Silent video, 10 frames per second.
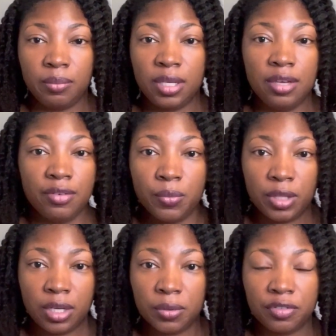Even when
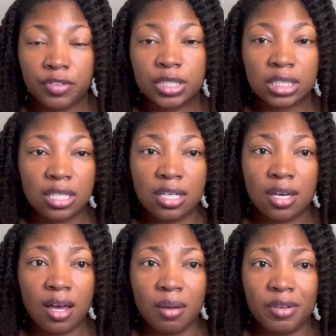they were frizzy,
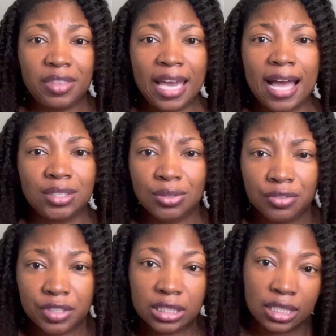if they got too
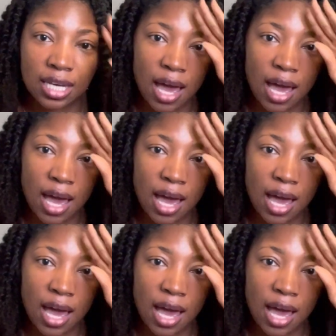frizzy,